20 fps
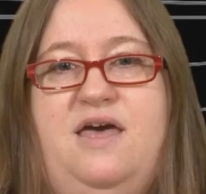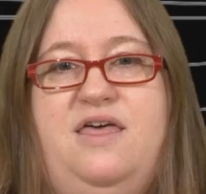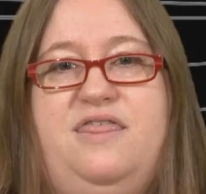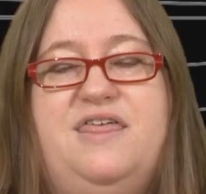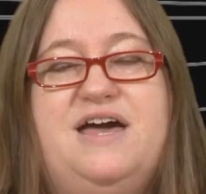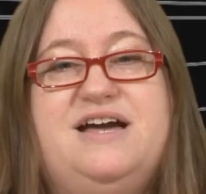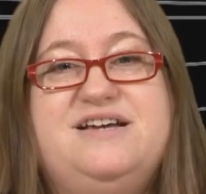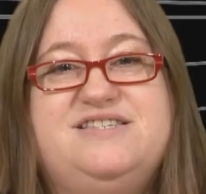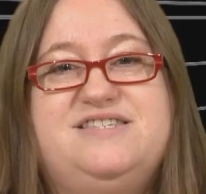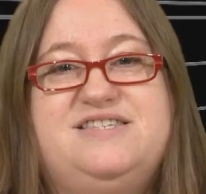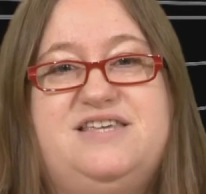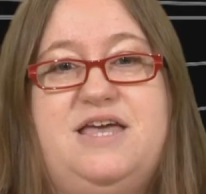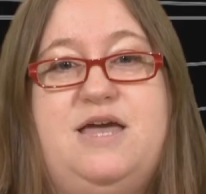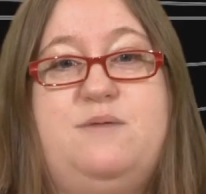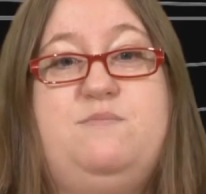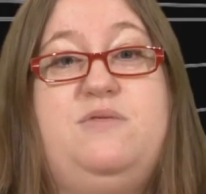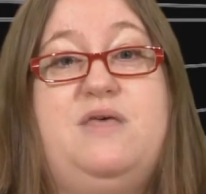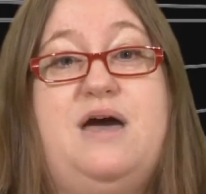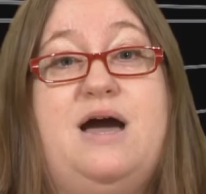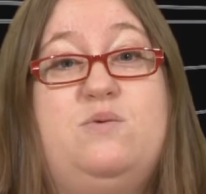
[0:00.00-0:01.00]
Thanks,
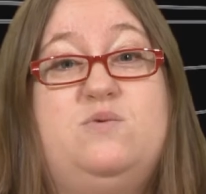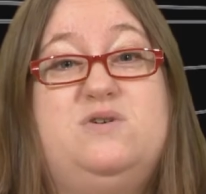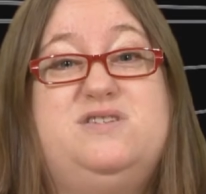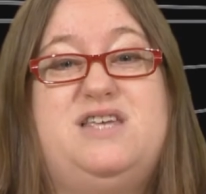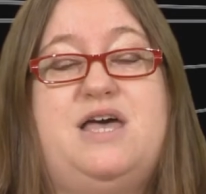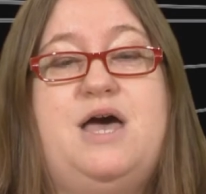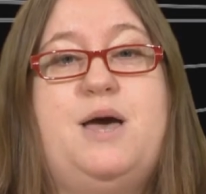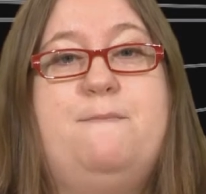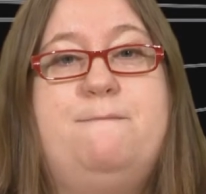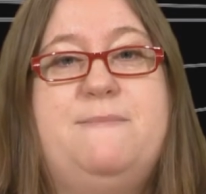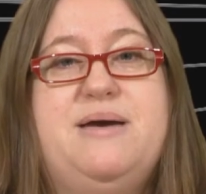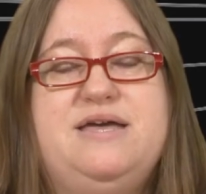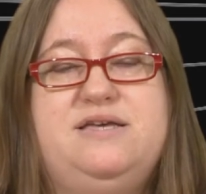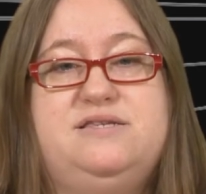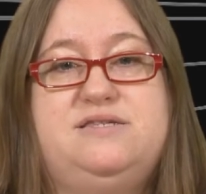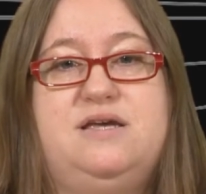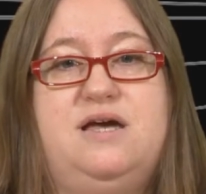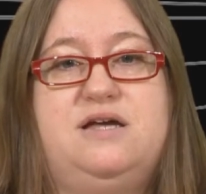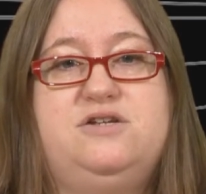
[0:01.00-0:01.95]
Kim. That was amazing.